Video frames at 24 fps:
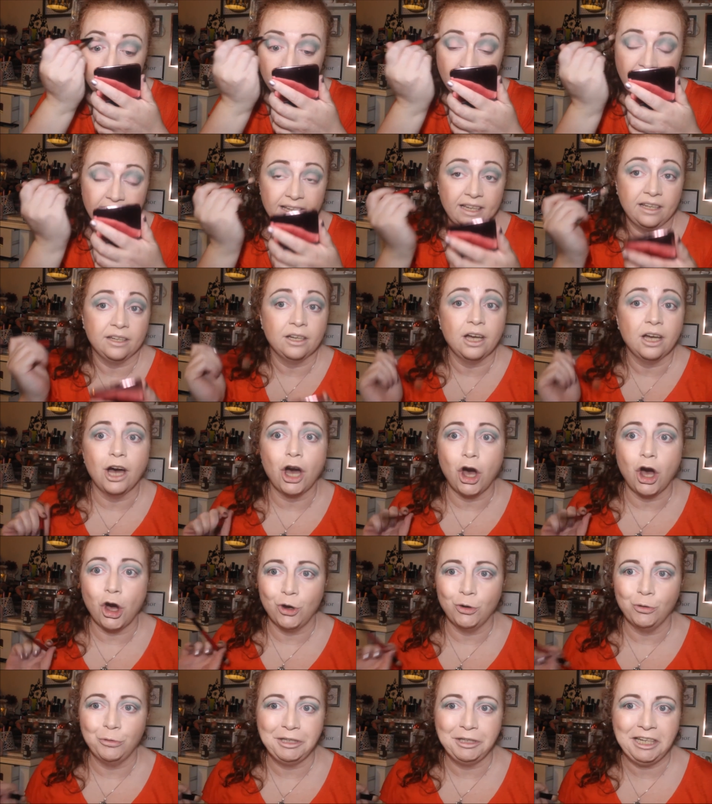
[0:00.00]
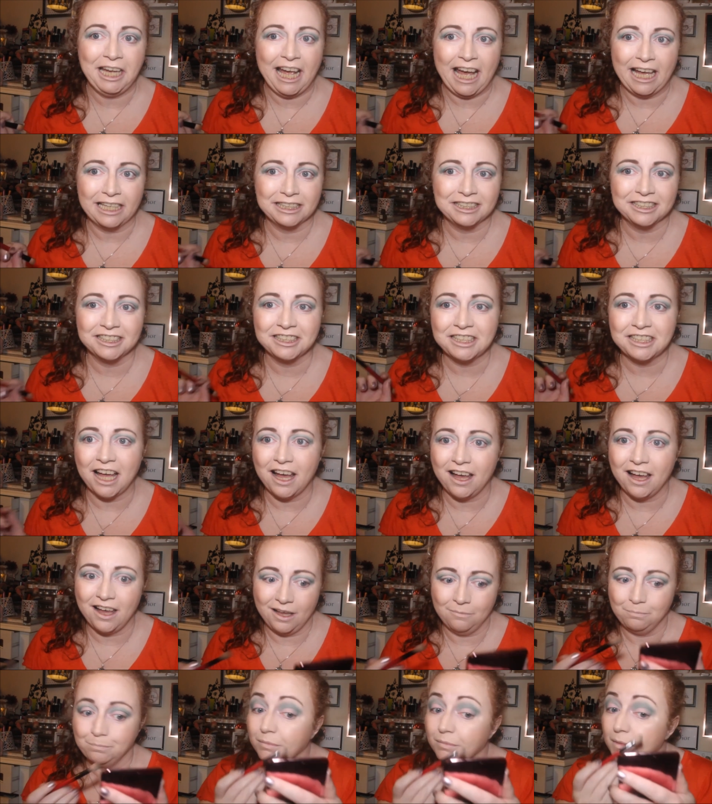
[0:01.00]
away, oh yes,
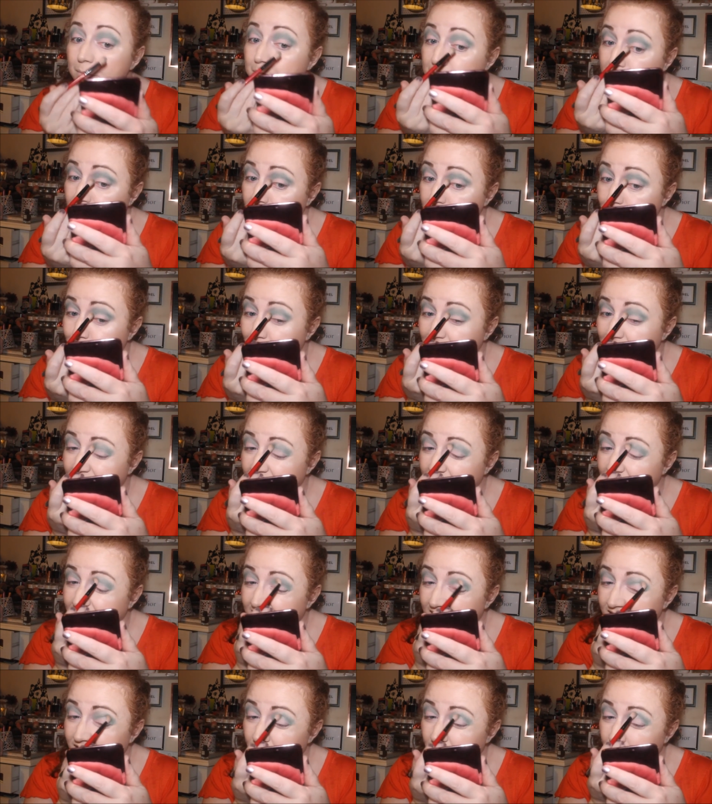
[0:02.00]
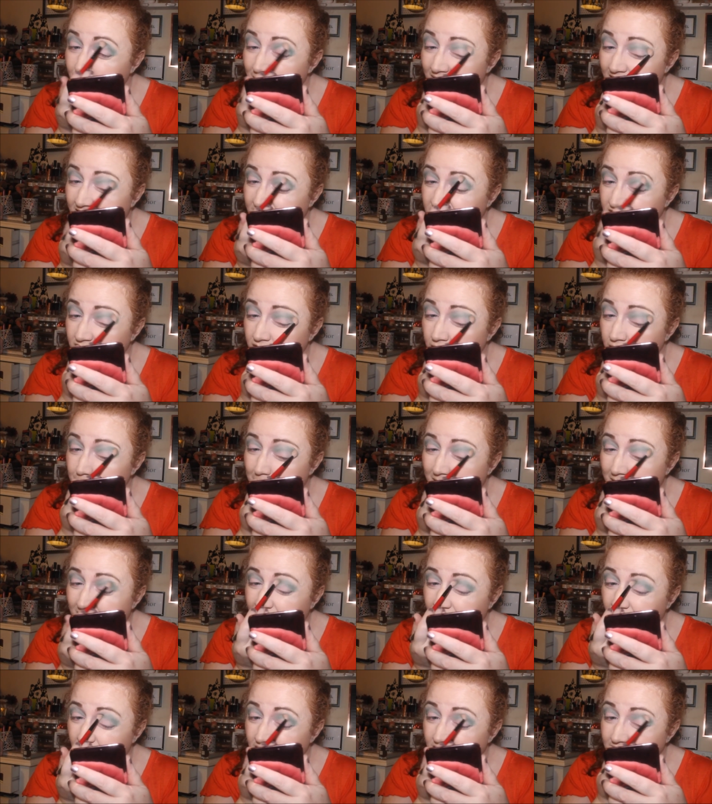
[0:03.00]
um, because when I get new eyeshadow
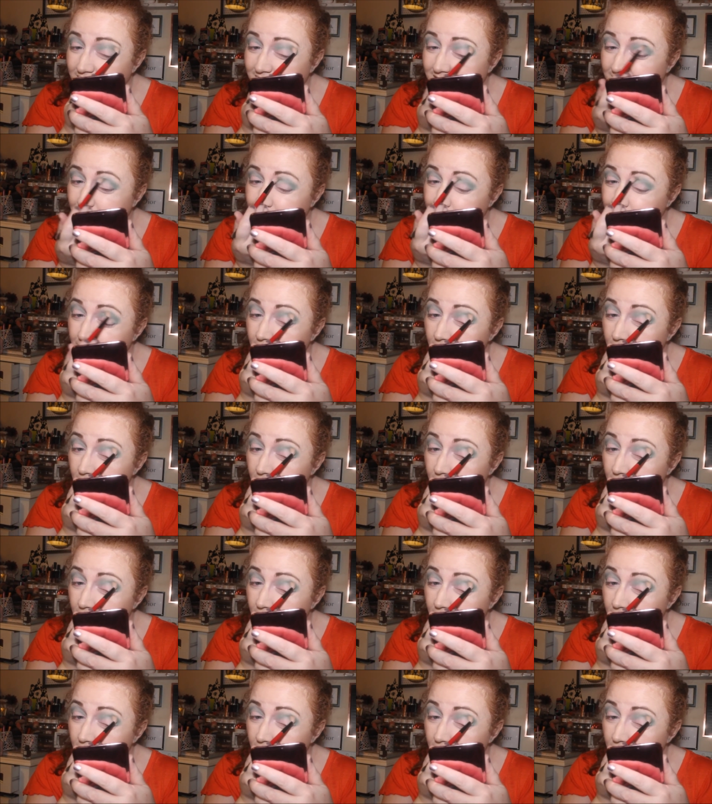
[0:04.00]
palettes,